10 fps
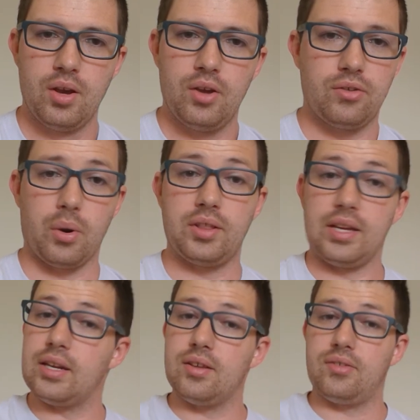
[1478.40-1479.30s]
So at the
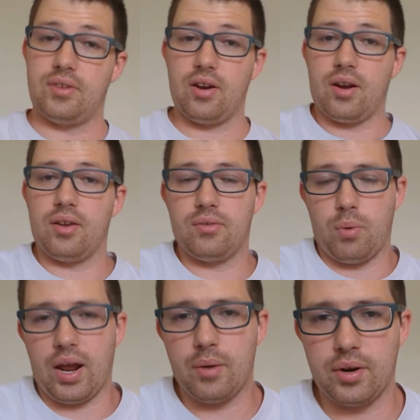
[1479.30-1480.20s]
end of this series,
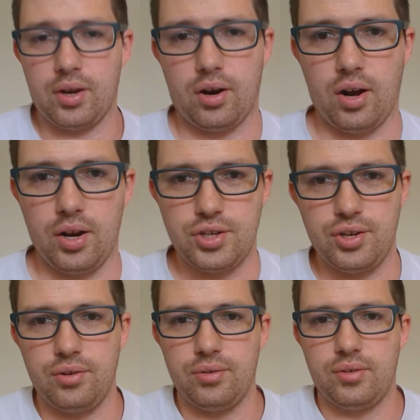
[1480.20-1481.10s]
what I would encourage
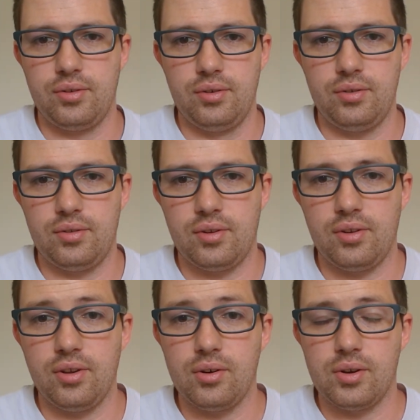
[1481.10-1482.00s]
you to
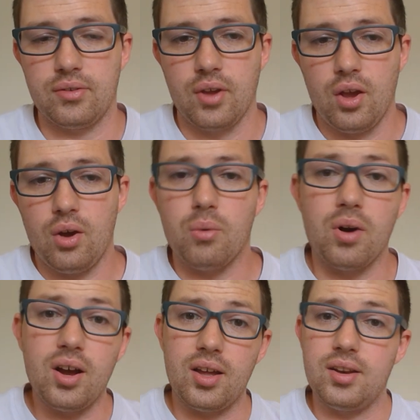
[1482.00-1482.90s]
do is,
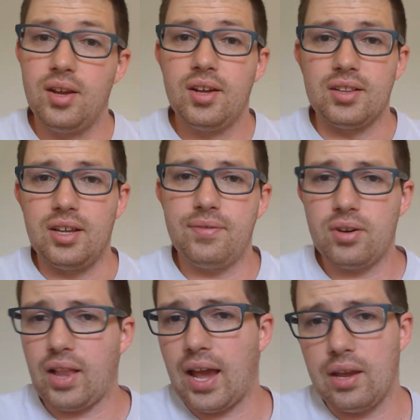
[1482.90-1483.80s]
one, live your
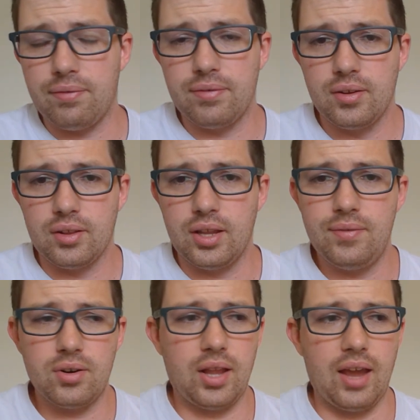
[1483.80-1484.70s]
life
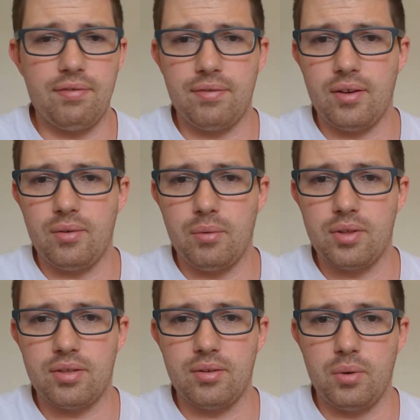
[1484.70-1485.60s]

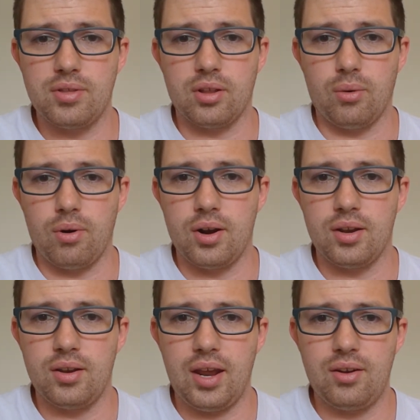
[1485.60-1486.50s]
with the Lord,
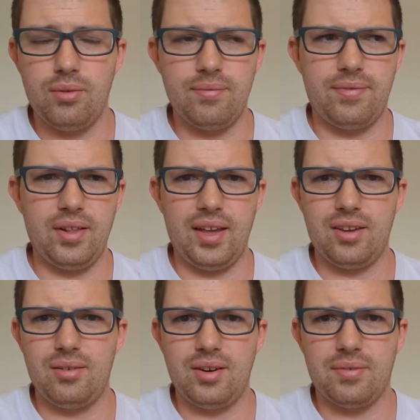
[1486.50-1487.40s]
and don't feel like
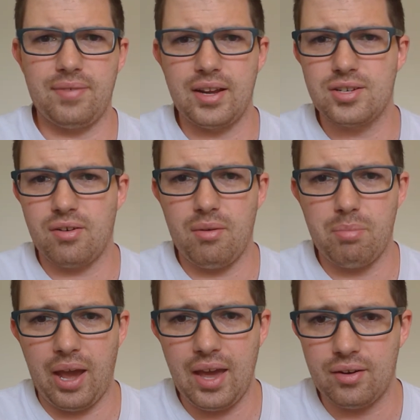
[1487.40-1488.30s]
you need to fight your own
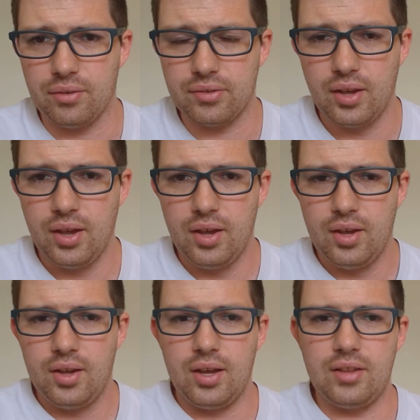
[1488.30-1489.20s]
battles.
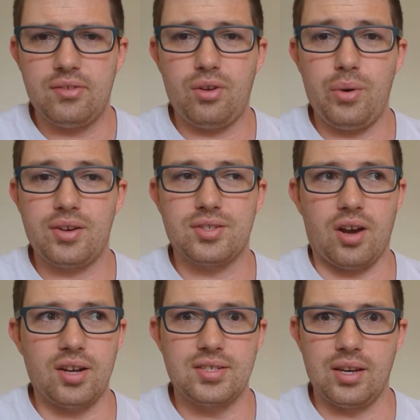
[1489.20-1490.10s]
It's so
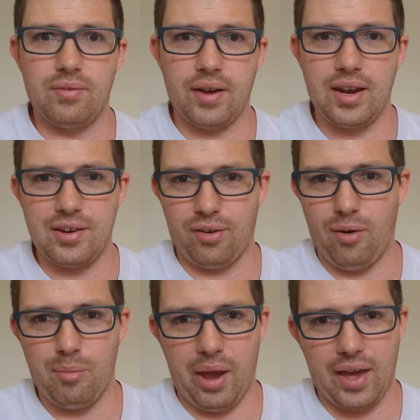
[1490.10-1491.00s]
exhausting fighting your
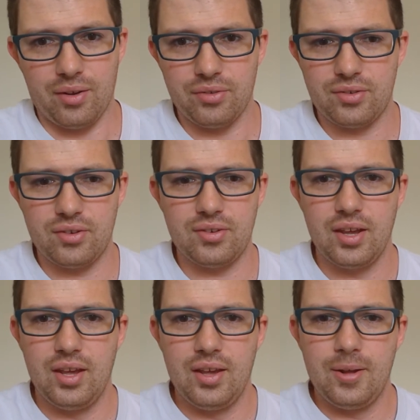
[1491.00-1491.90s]
own battles. Just
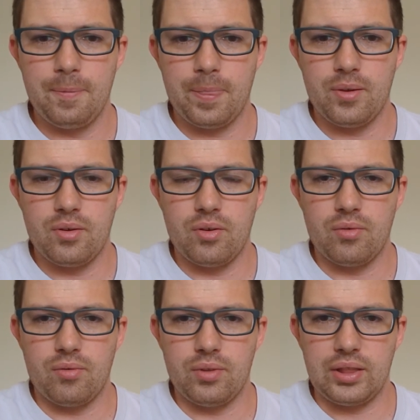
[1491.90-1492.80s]

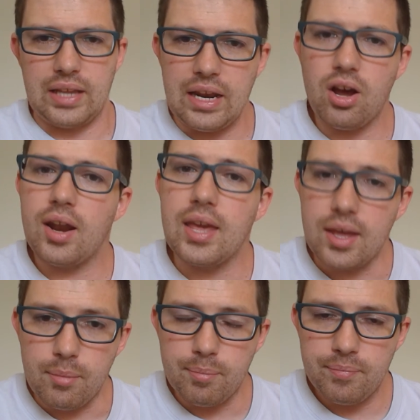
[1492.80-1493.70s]
lean on
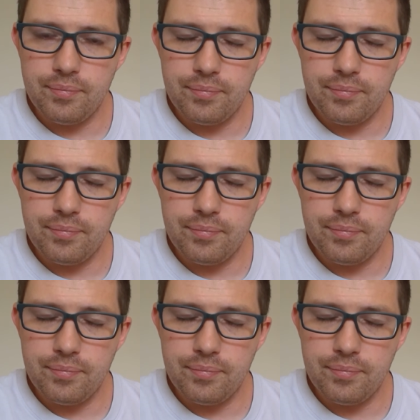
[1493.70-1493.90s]
him